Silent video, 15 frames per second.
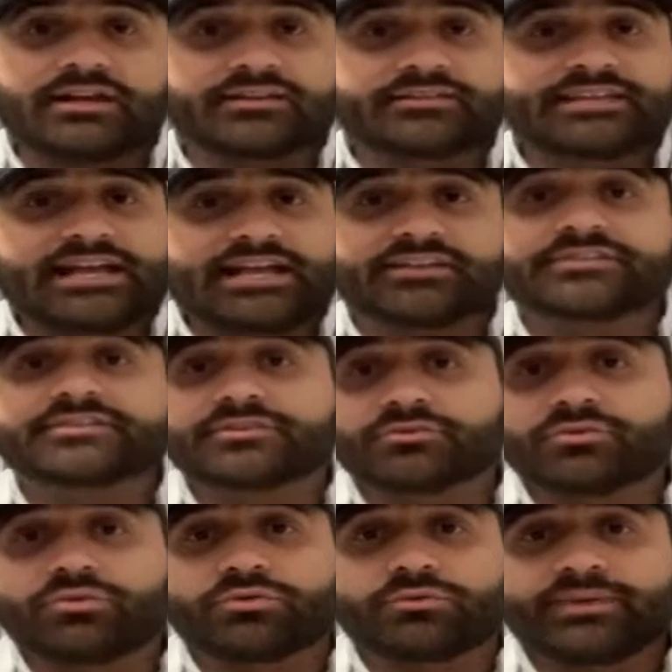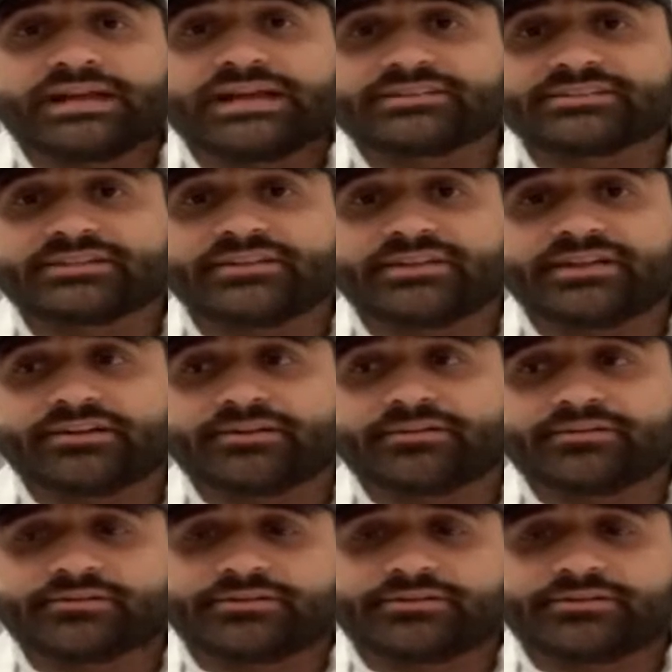of talented quarterbacks in there,